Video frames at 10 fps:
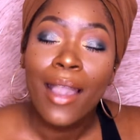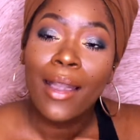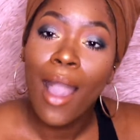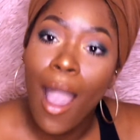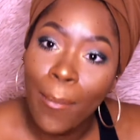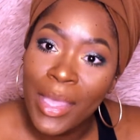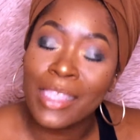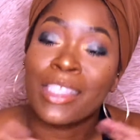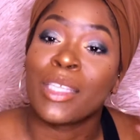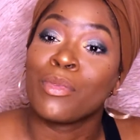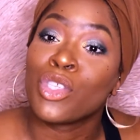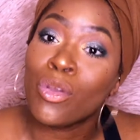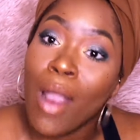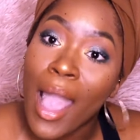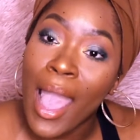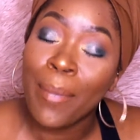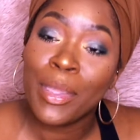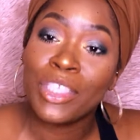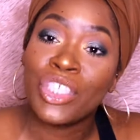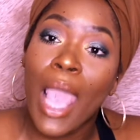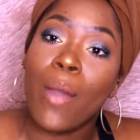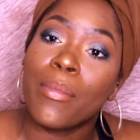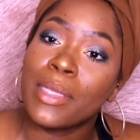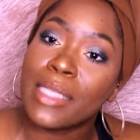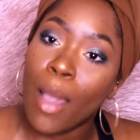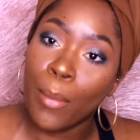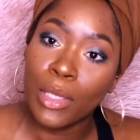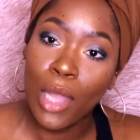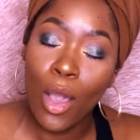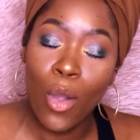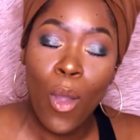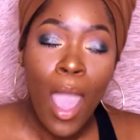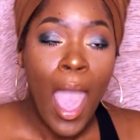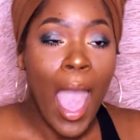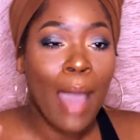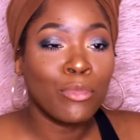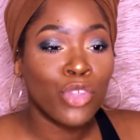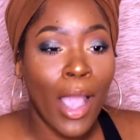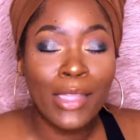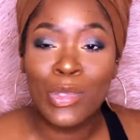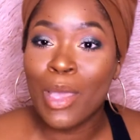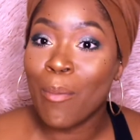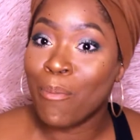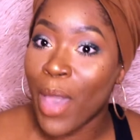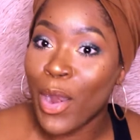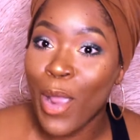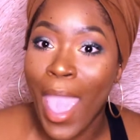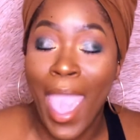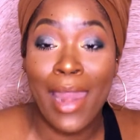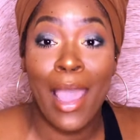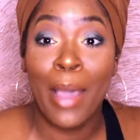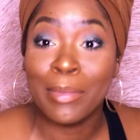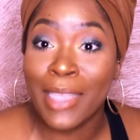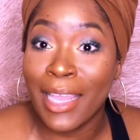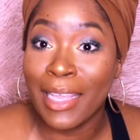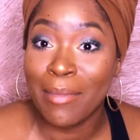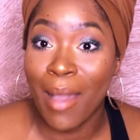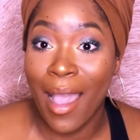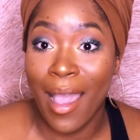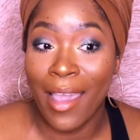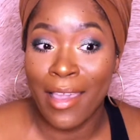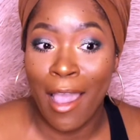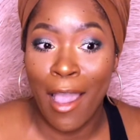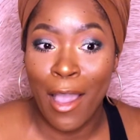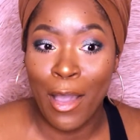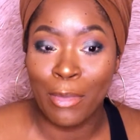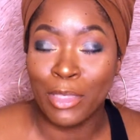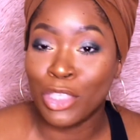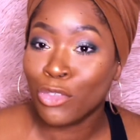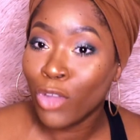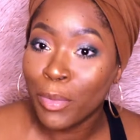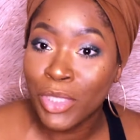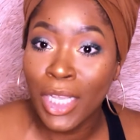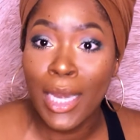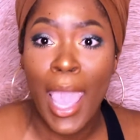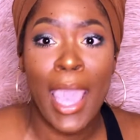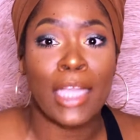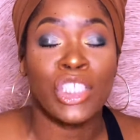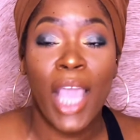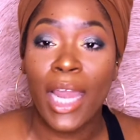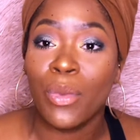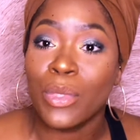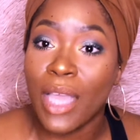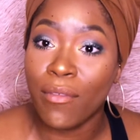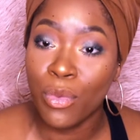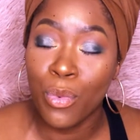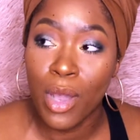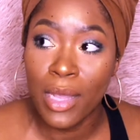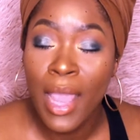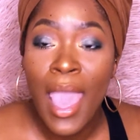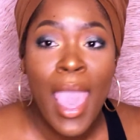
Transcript: comment, subscribe, chat with me down below. I'm trying to get better at updating my description and chatting with everyone.